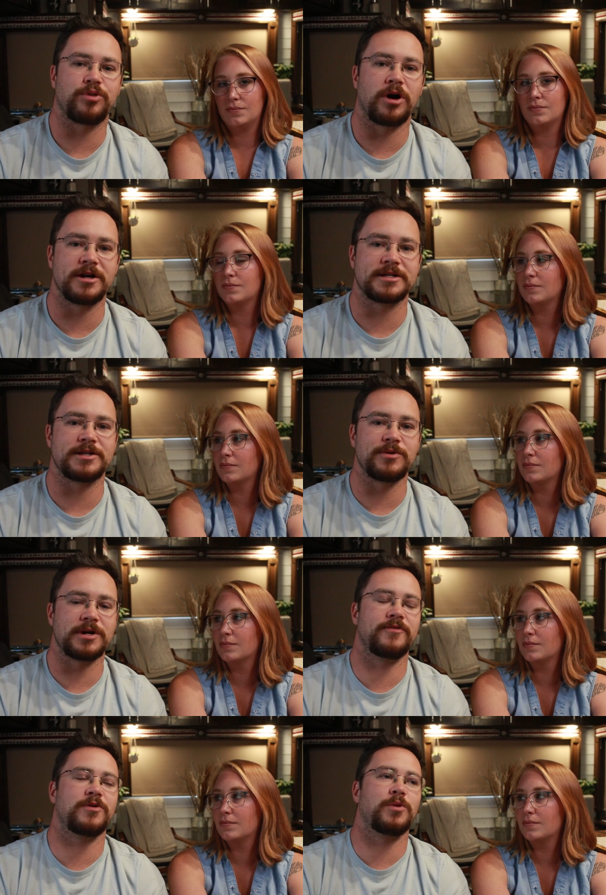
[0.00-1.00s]
Speaker 1: products that we're
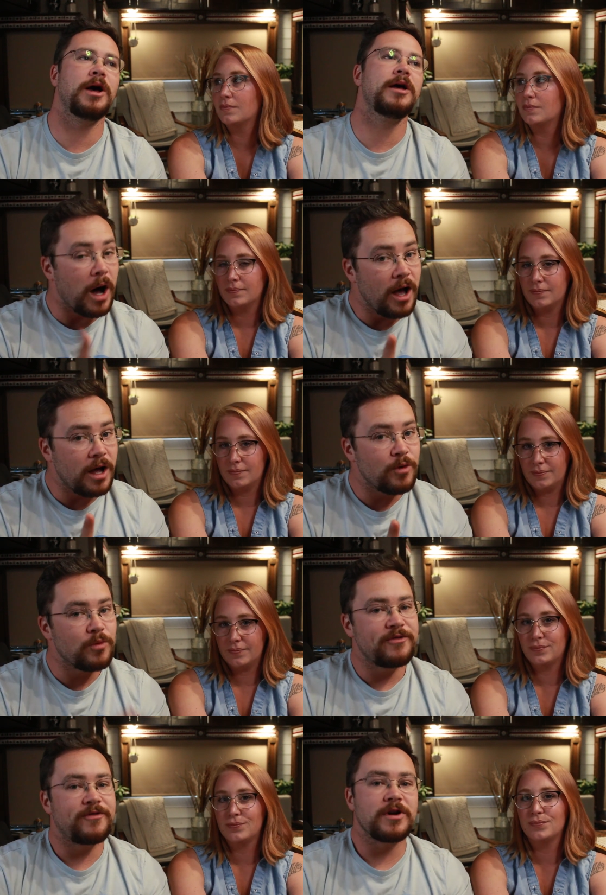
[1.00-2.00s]
giving away. But
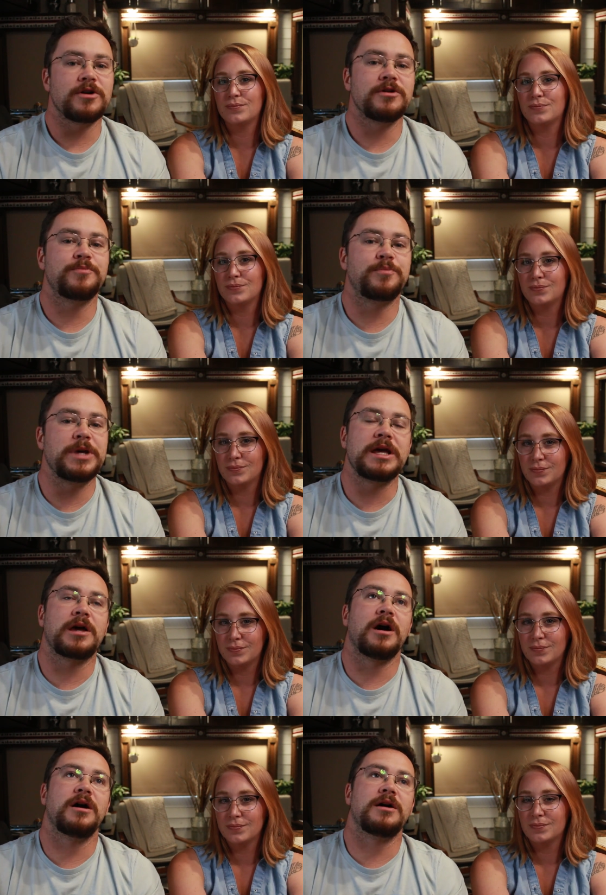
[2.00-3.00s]
we figured
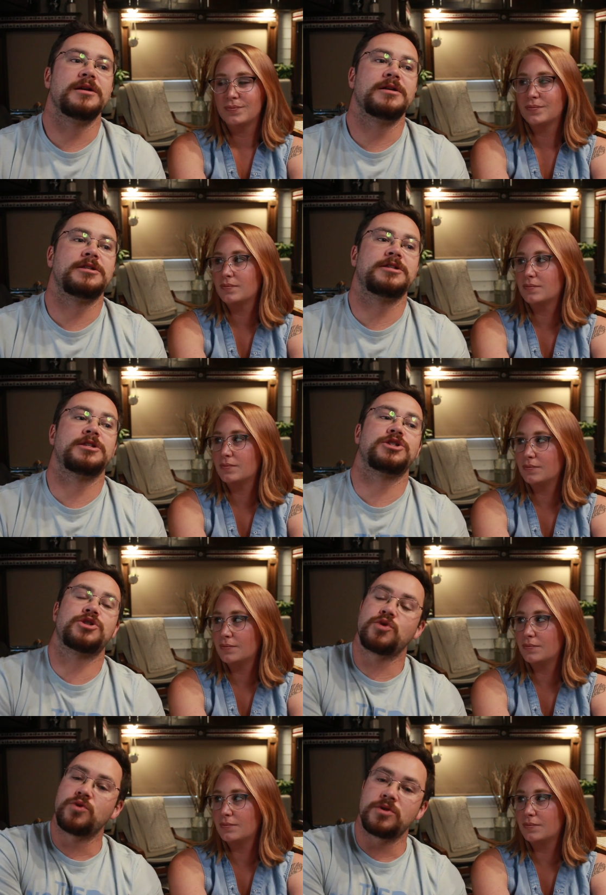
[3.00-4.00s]
because
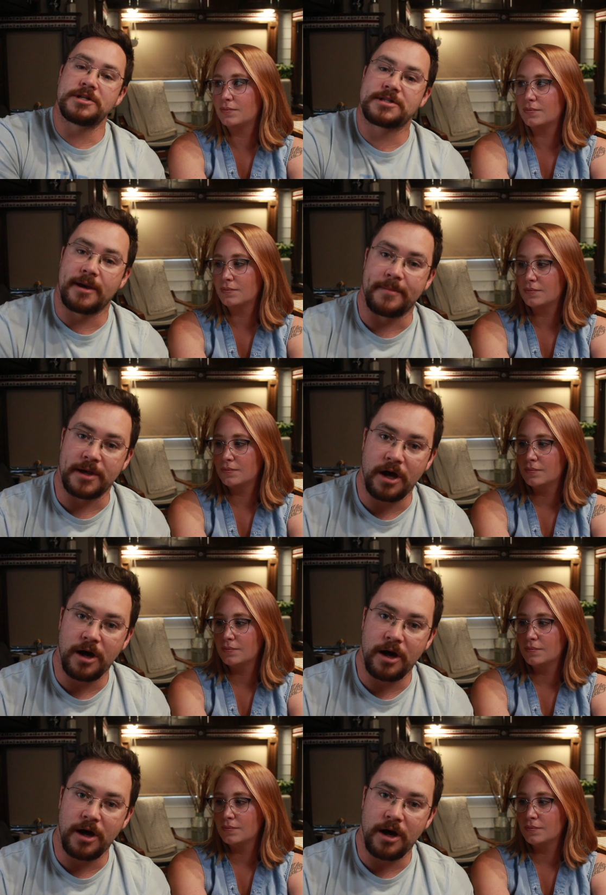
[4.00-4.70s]
school is coming